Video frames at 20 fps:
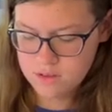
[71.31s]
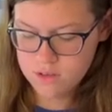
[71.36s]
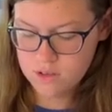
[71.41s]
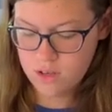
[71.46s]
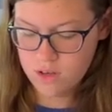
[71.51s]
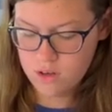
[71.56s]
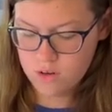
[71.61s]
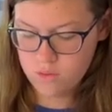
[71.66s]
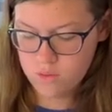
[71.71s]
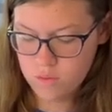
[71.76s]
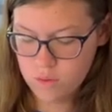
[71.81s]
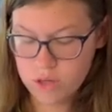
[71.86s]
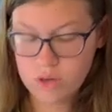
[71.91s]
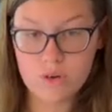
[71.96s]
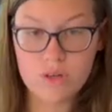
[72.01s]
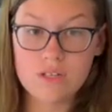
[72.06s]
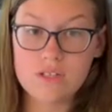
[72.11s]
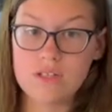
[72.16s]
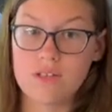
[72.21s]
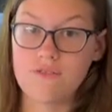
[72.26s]
So we're
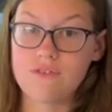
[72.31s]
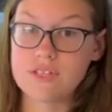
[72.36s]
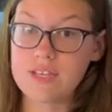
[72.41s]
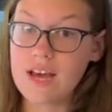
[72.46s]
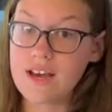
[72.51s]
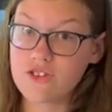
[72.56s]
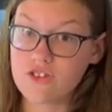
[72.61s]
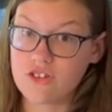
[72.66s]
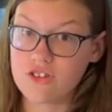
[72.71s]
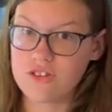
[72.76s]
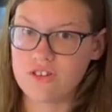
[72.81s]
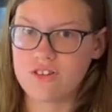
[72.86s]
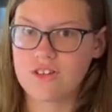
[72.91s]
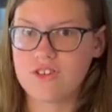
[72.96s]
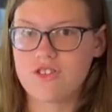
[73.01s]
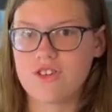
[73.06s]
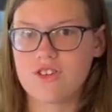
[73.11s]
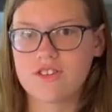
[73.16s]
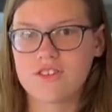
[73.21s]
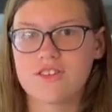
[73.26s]
going to see if it's actually
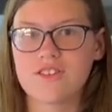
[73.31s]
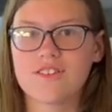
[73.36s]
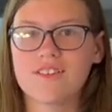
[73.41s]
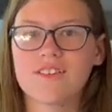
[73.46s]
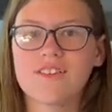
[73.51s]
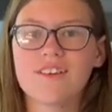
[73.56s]
delicious.